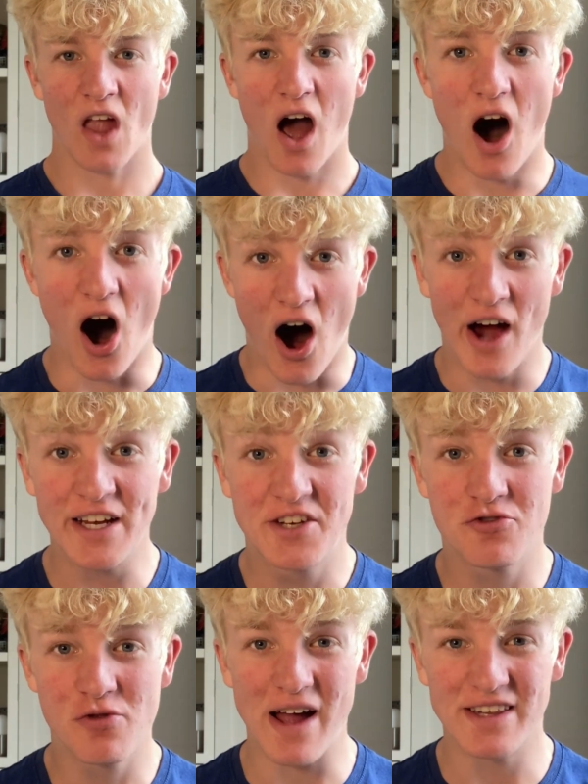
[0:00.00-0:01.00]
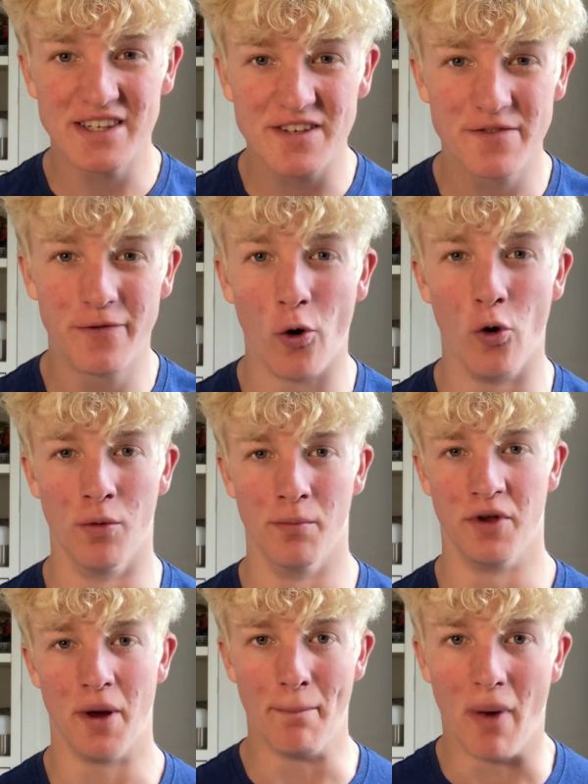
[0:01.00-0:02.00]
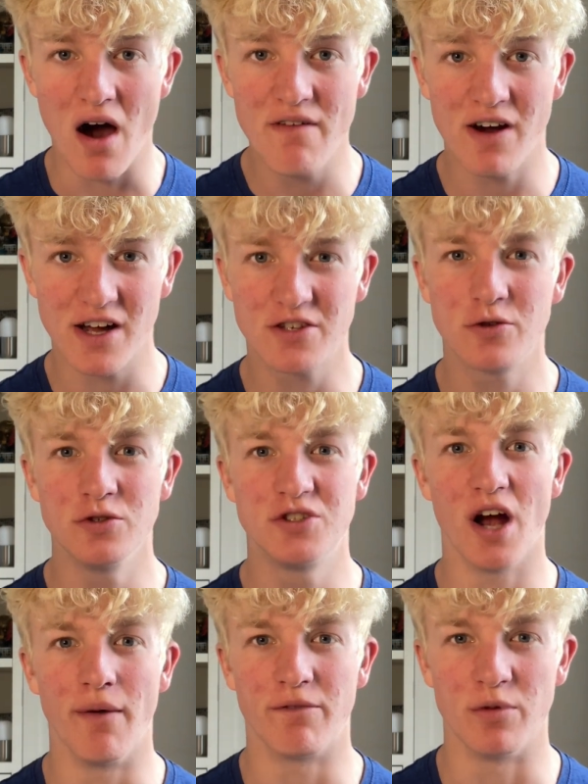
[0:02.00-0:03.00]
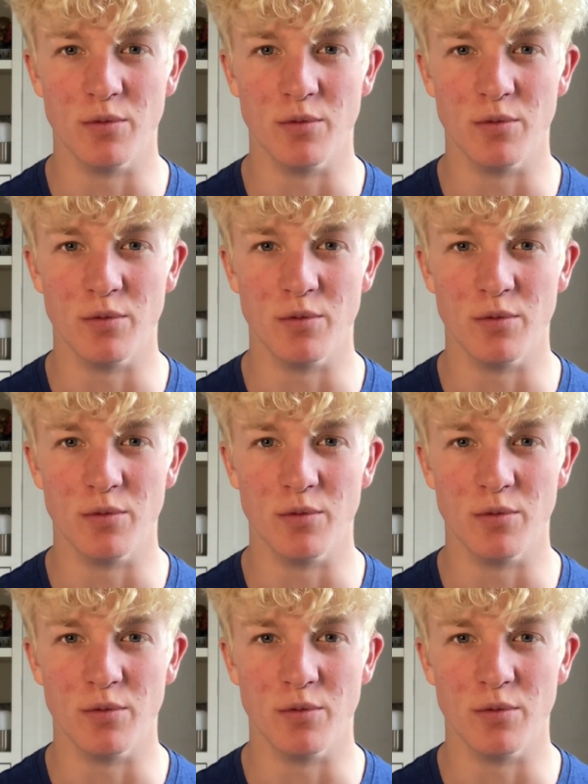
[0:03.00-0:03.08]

I transformed my vertical jump from